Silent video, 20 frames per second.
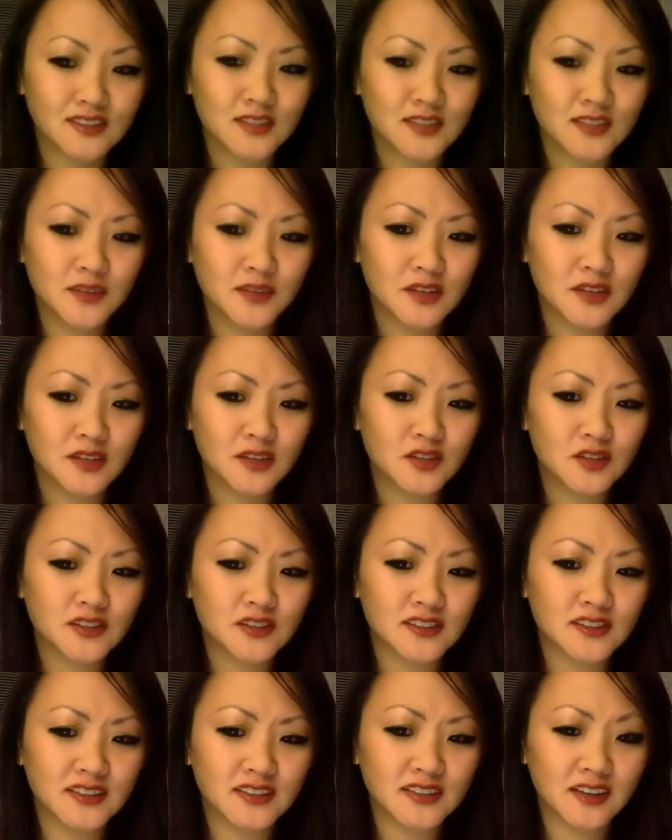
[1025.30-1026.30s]
going to be interesting
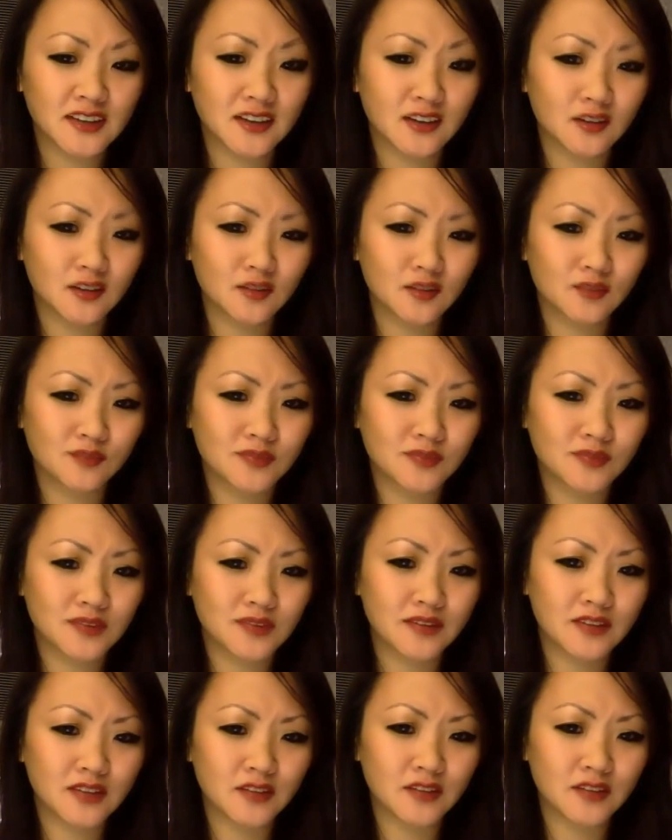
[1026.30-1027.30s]
to see how
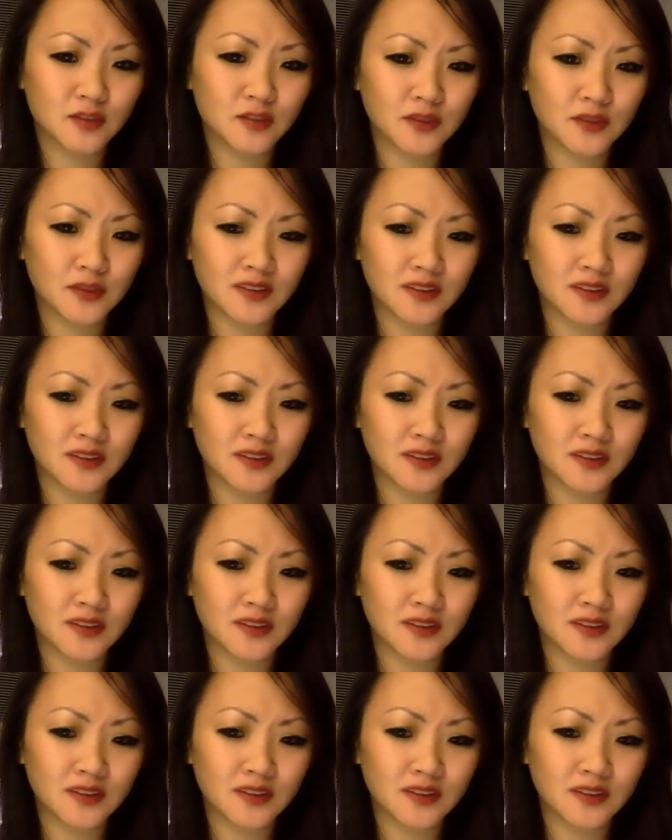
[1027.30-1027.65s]
everything with the Bit